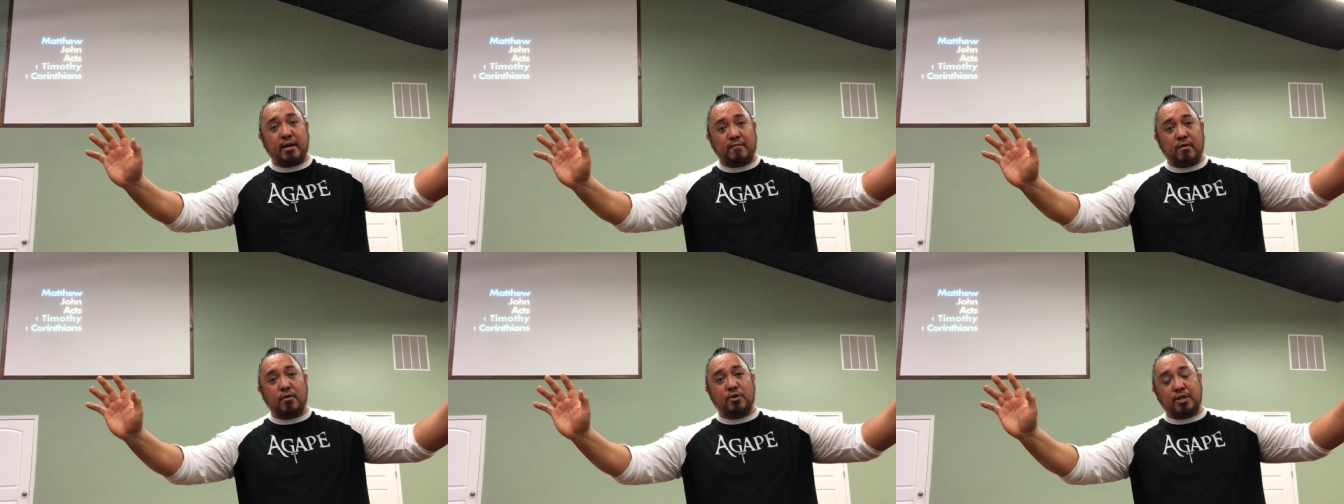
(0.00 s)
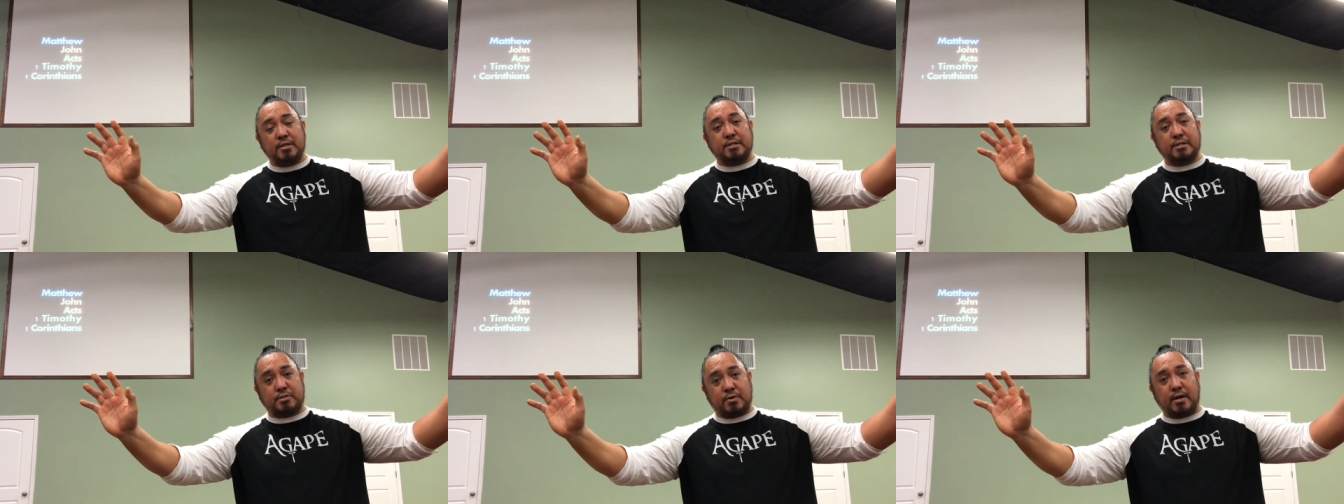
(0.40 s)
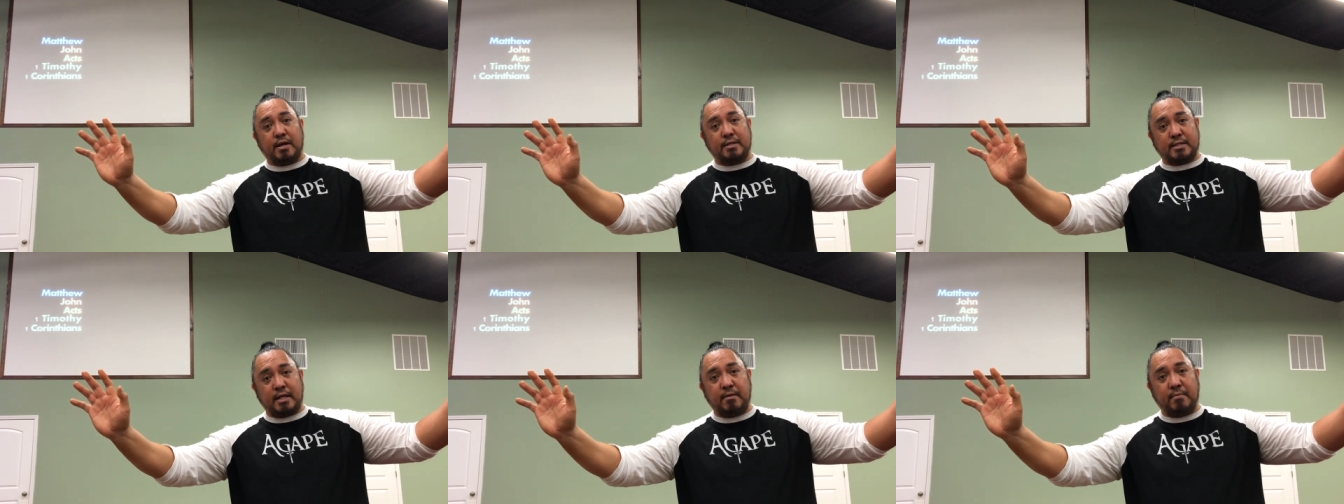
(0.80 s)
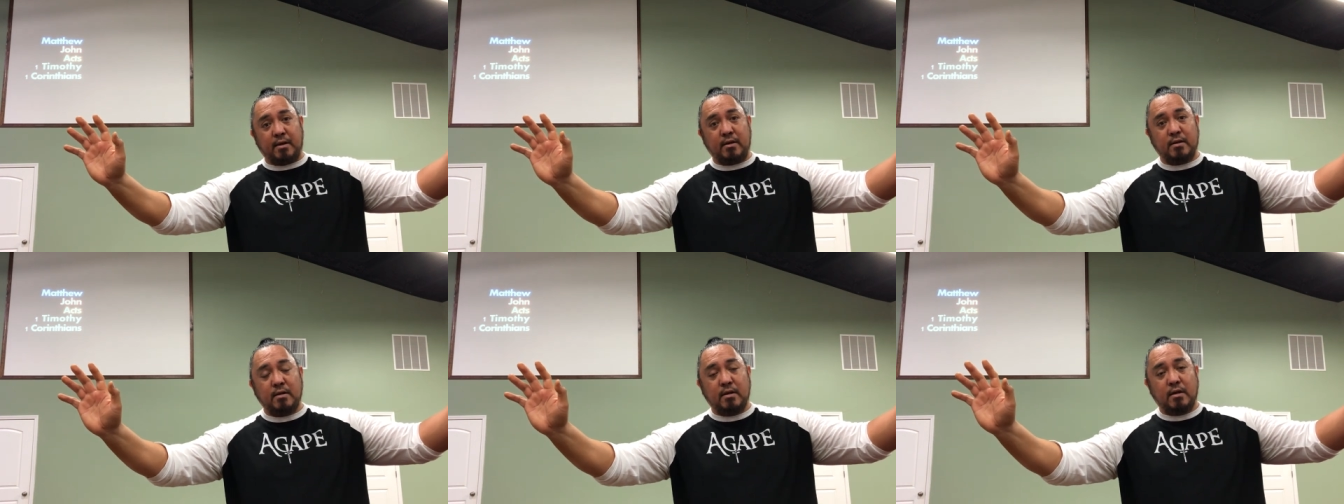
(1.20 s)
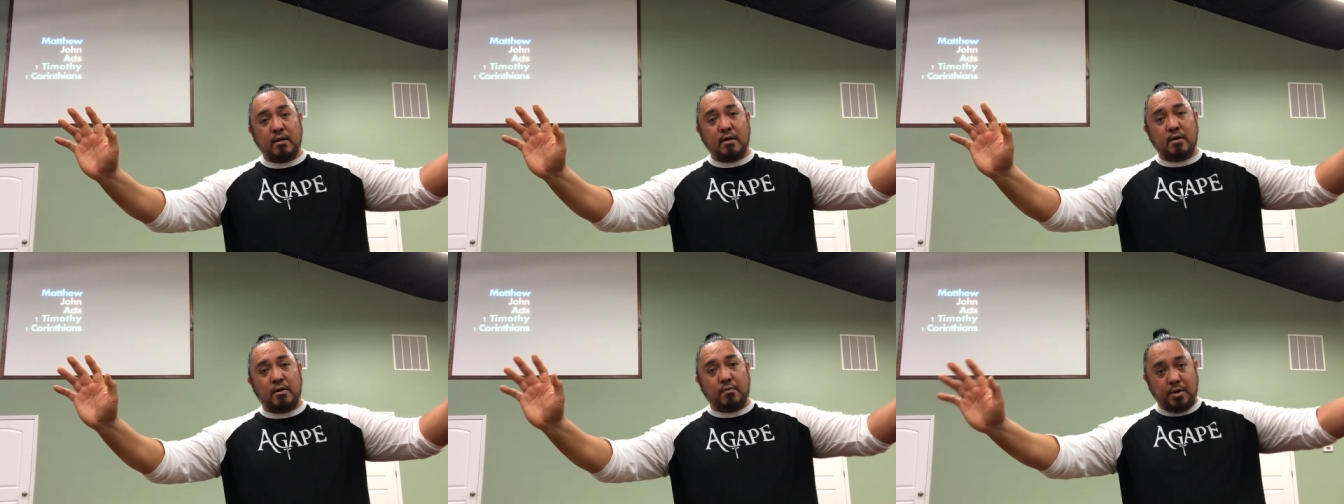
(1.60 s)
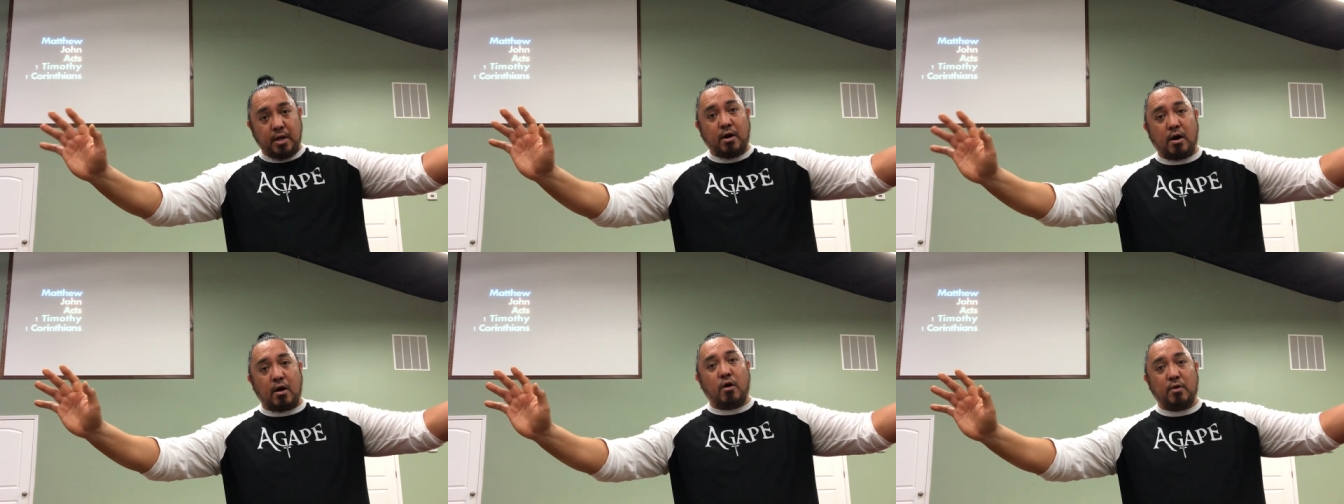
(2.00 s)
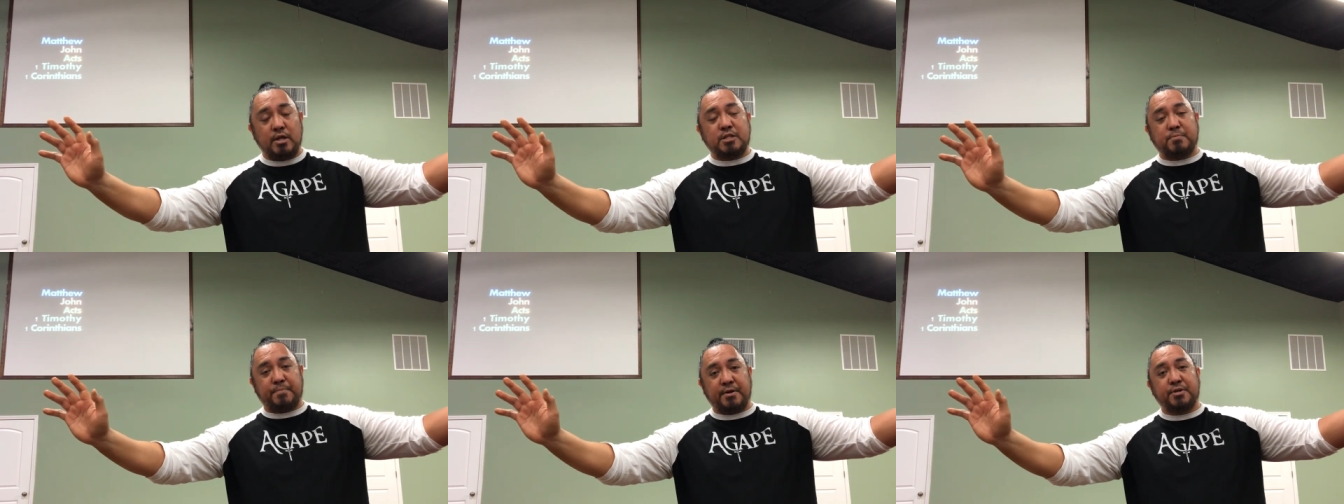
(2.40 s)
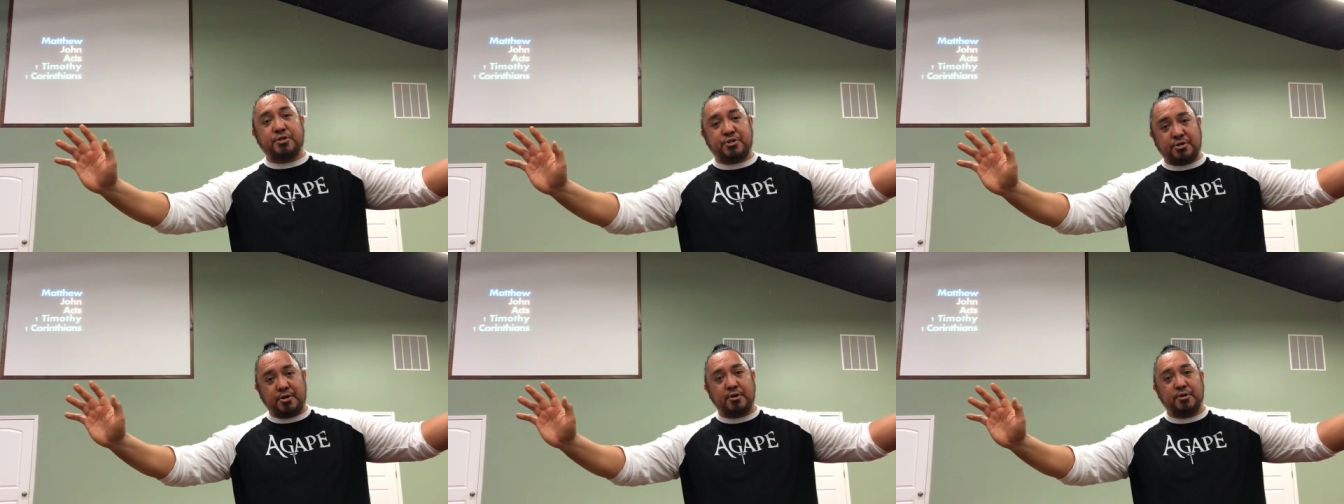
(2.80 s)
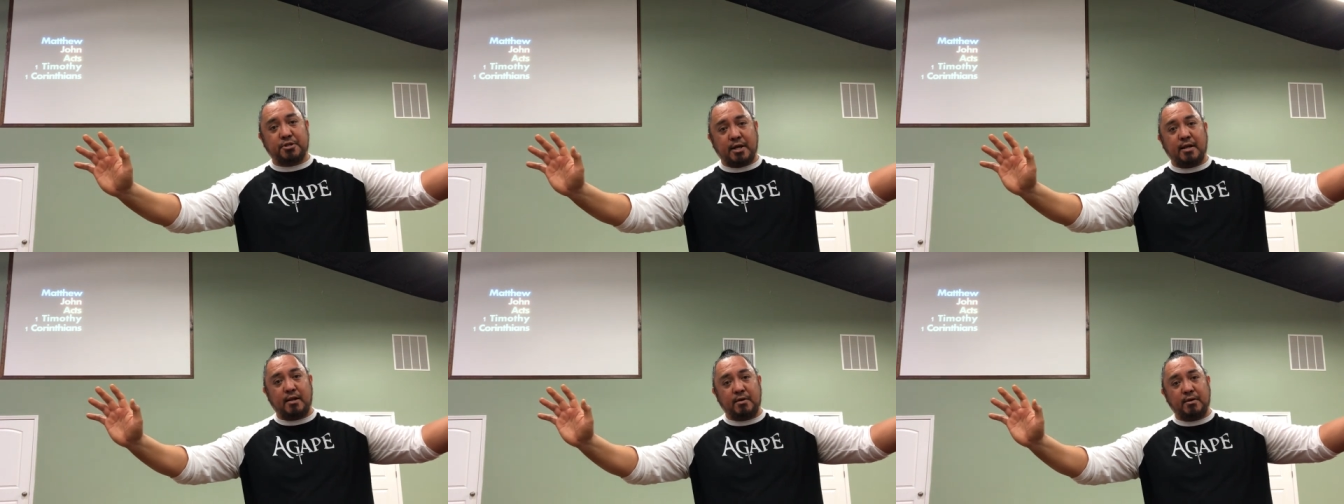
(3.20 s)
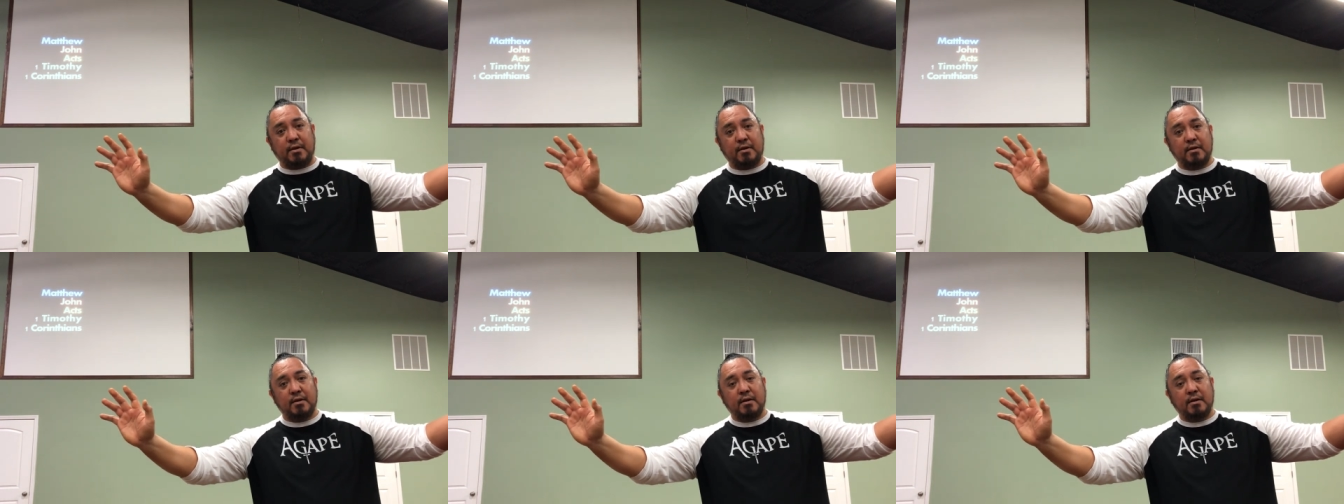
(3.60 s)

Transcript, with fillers: of Lord Jesus Christ. Amen. We are Holy Spirit's church. Hallelujah.